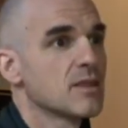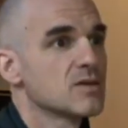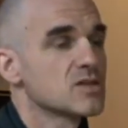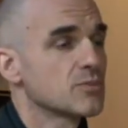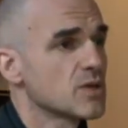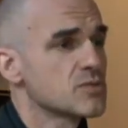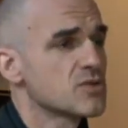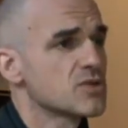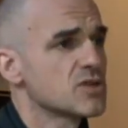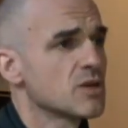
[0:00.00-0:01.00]
Sometimes
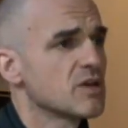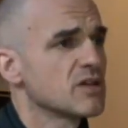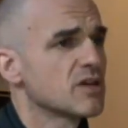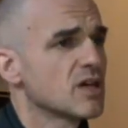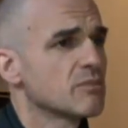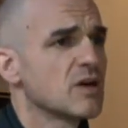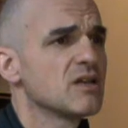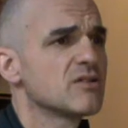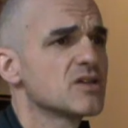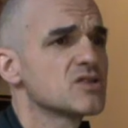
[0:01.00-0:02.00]
Krishna may take many
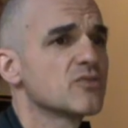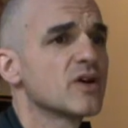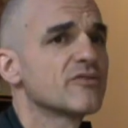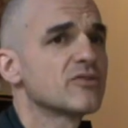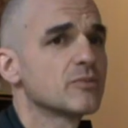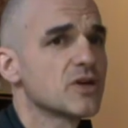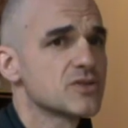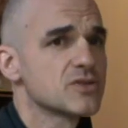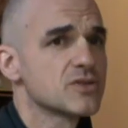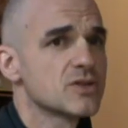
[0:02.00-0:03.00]
things away from
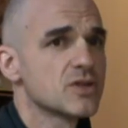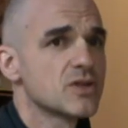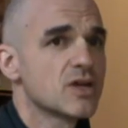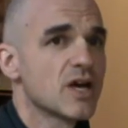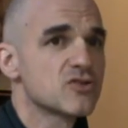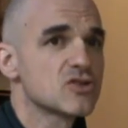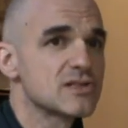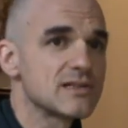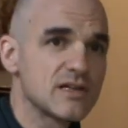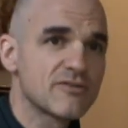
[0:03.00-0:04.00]
us and
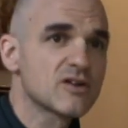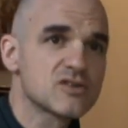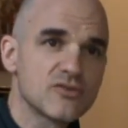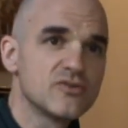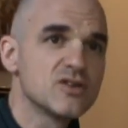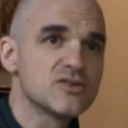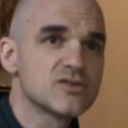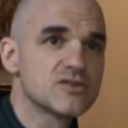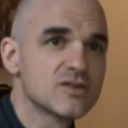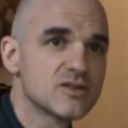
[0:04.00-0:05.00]
just leave us with
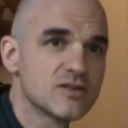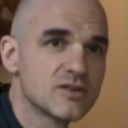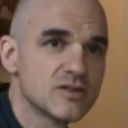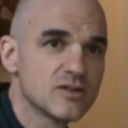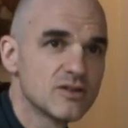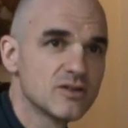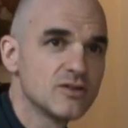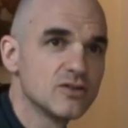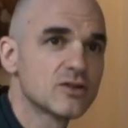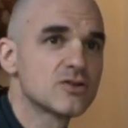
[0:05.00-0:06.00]
this.
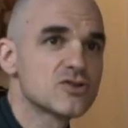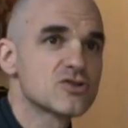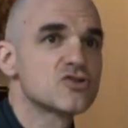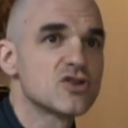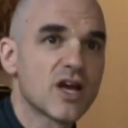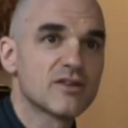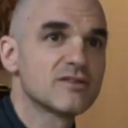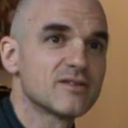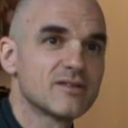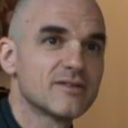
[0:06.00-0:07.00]
You can just
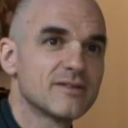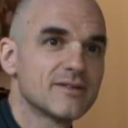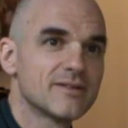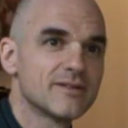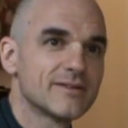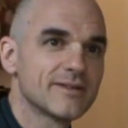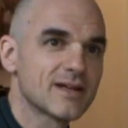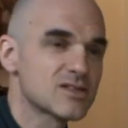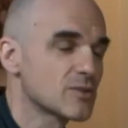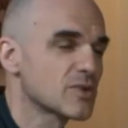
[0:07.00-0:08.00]
chant.
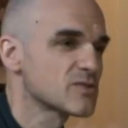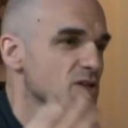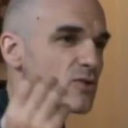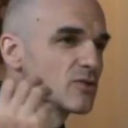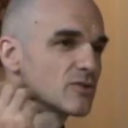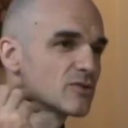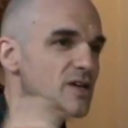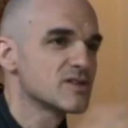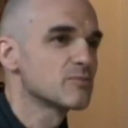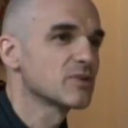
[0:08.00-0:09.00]
Like sometimes I go to
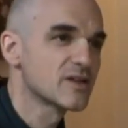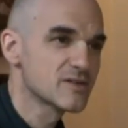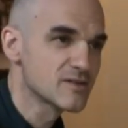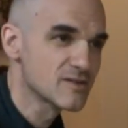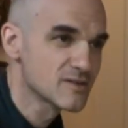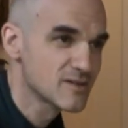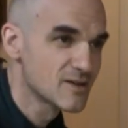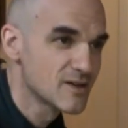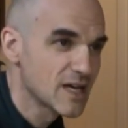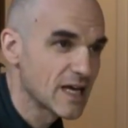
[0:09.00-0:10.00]
crazy places
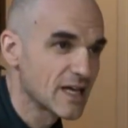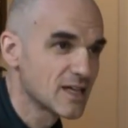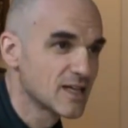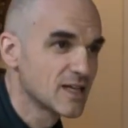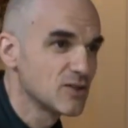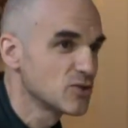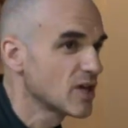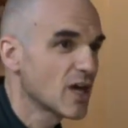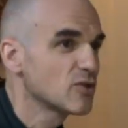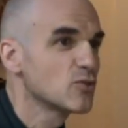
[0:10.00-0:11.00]
and you
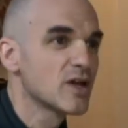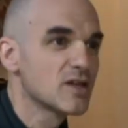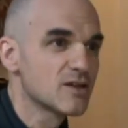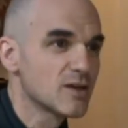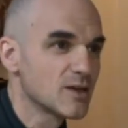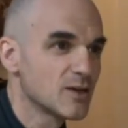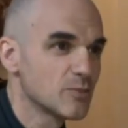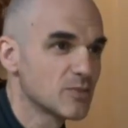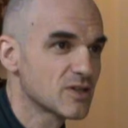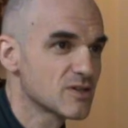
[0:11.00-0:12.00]
can't do anything
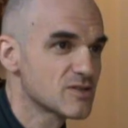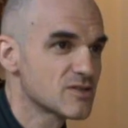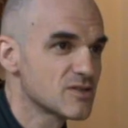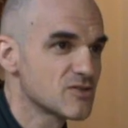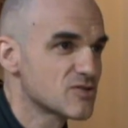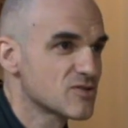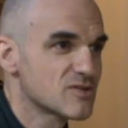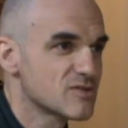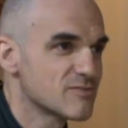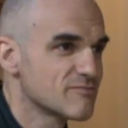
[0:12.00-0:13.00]
because it's
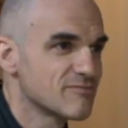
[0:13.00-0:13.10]
just